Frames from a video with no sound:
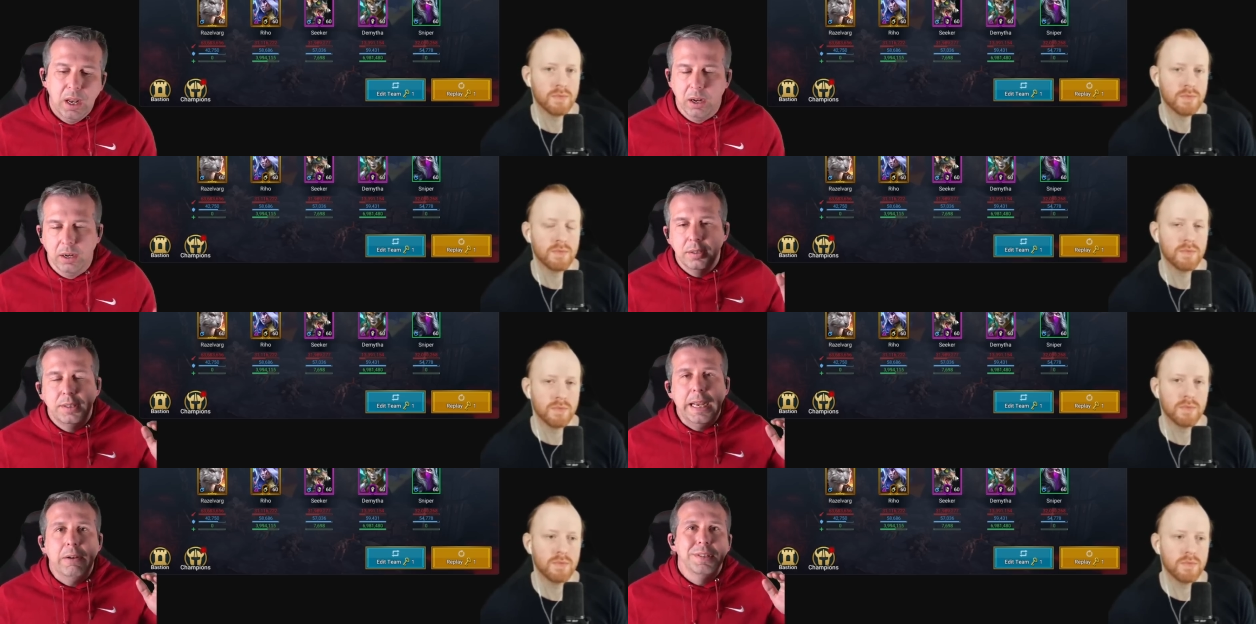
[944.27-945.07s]
Speaker 1: look,
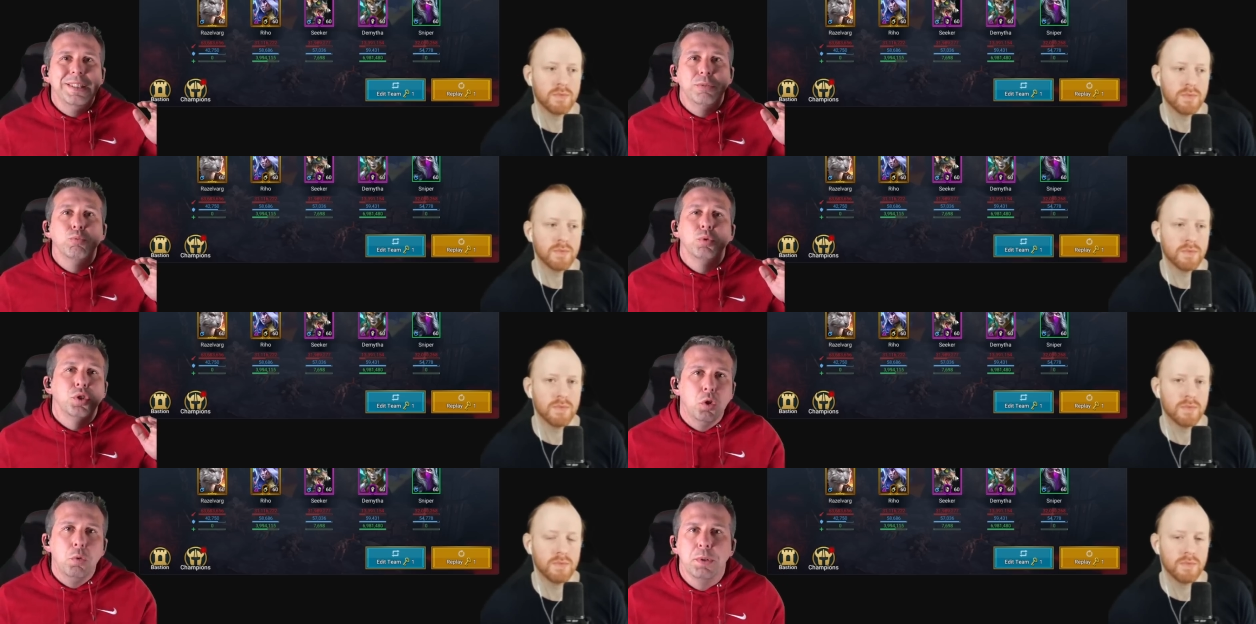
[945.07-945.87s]
Taros is
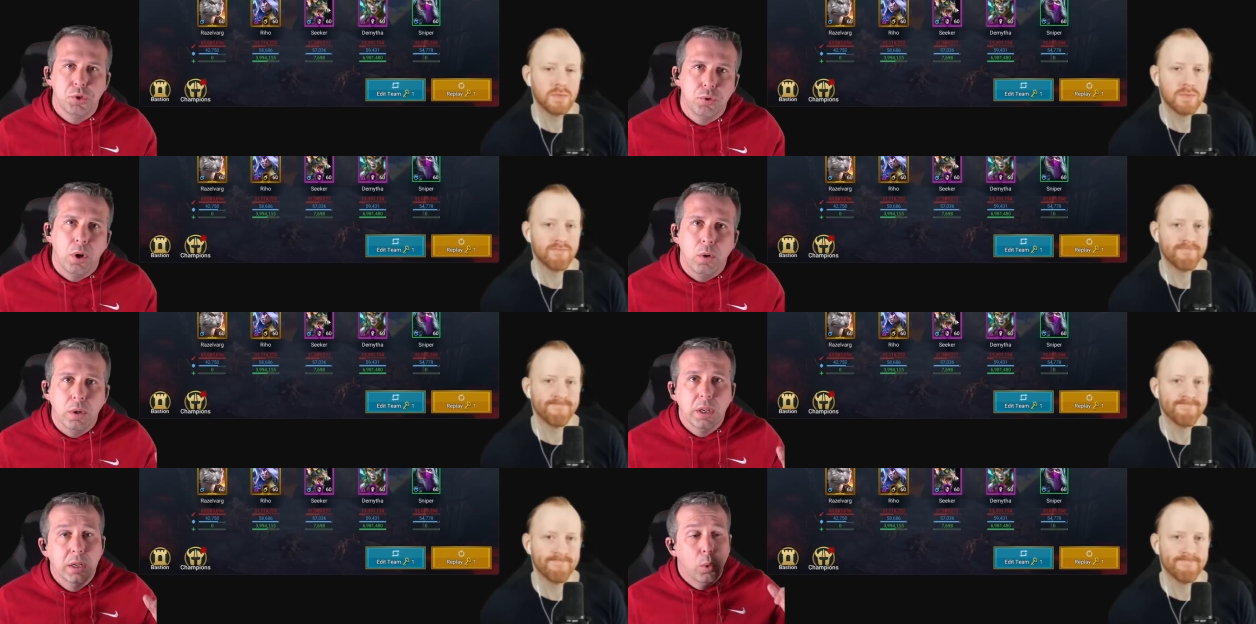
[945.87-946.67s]
super
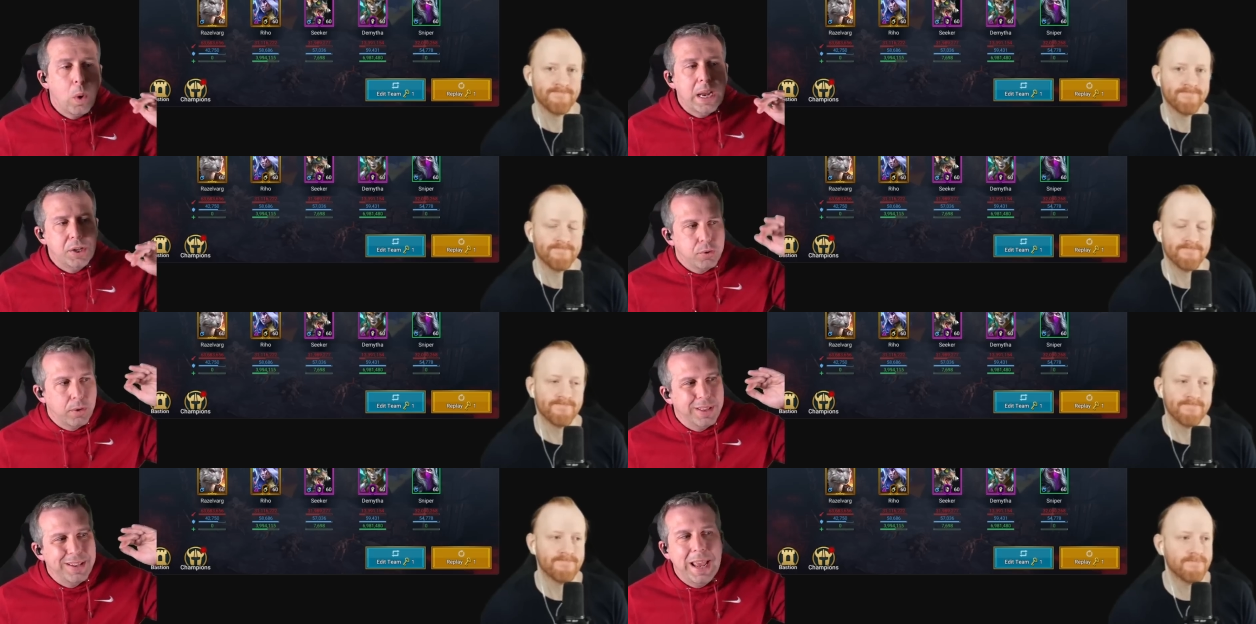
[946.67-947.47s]
strong, way
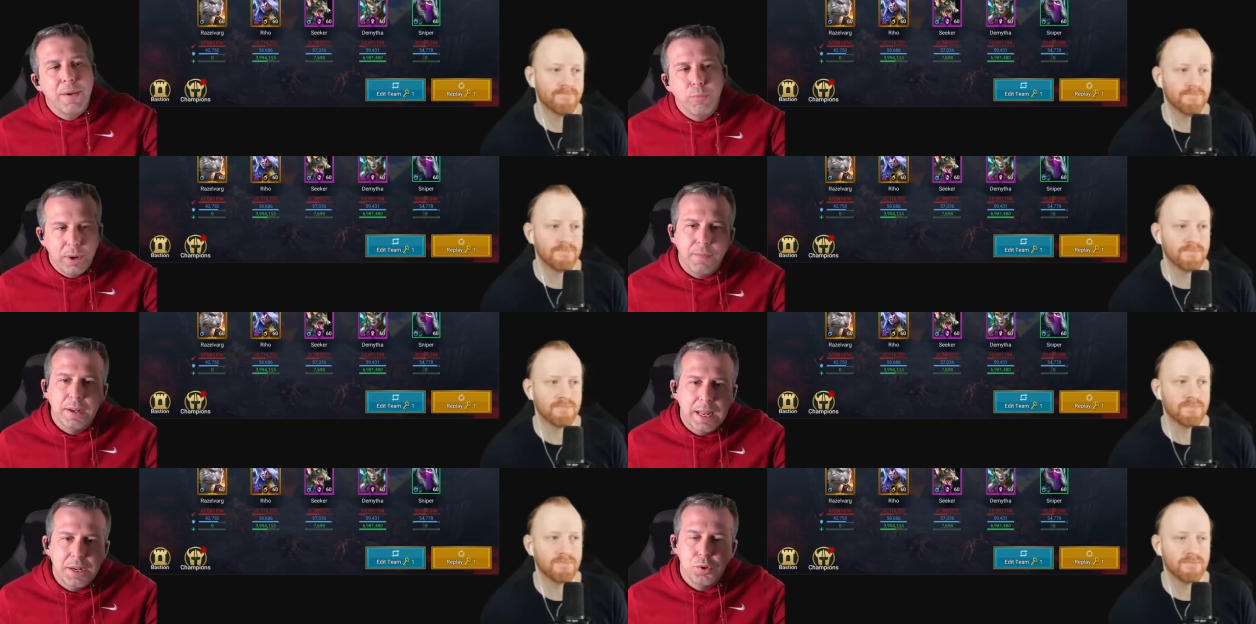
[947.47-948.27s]
stronger than every
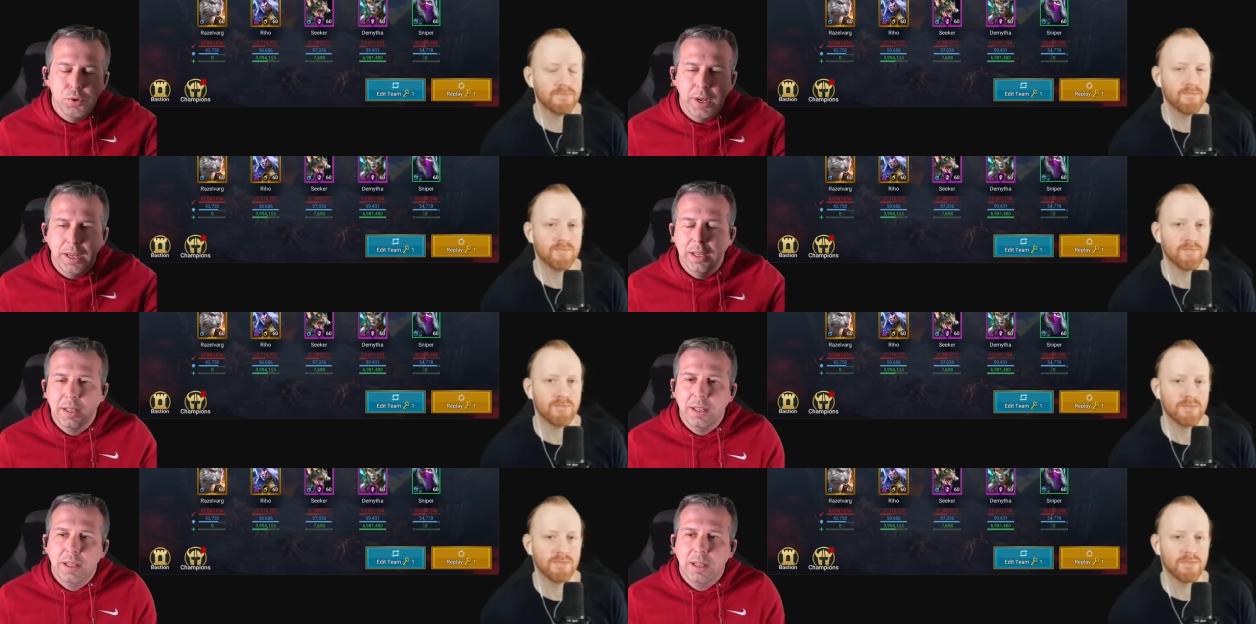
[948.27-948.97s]
other legendary.